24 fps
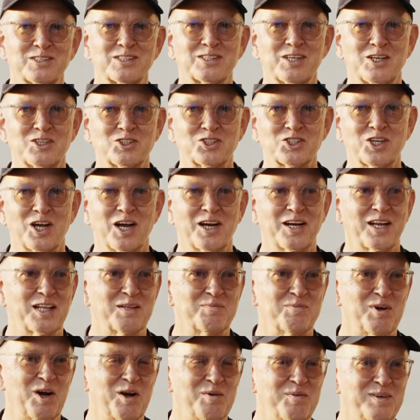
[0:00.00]
sunshine at
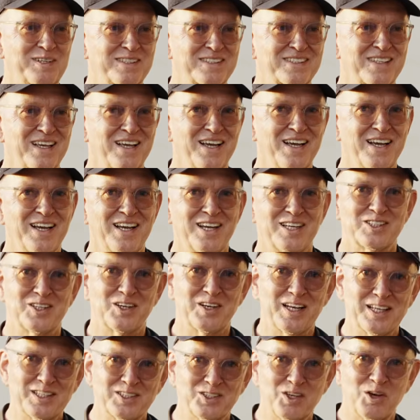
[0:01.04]
the moment.
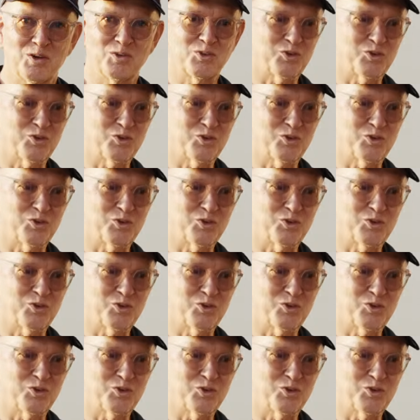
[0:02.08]
So let's go